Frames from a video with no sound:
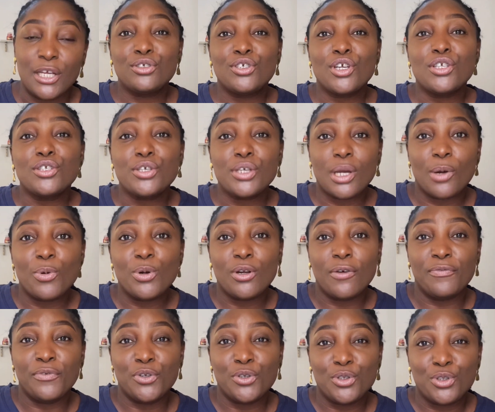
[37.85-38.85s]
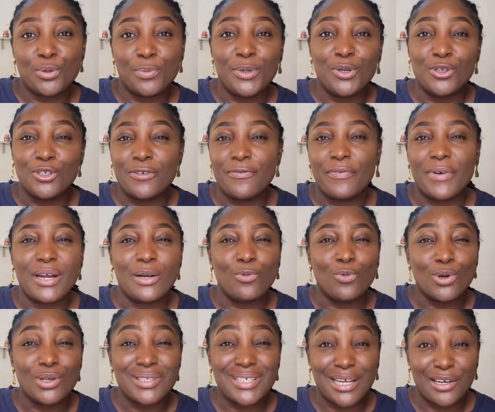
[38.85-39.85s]
just so you're one of those to be notified
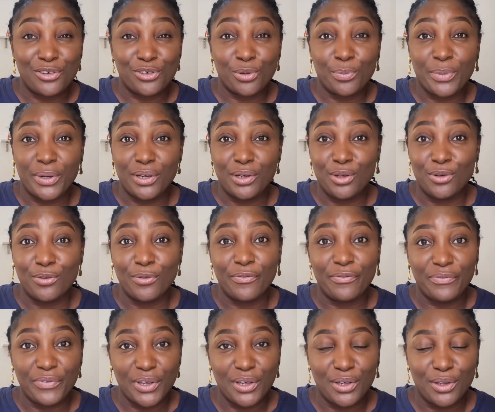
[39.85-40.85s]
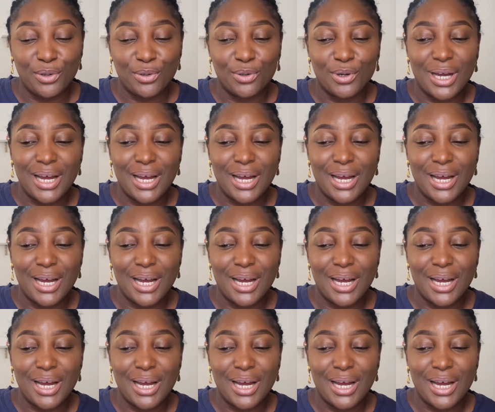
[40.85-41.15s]
once I drop a new video.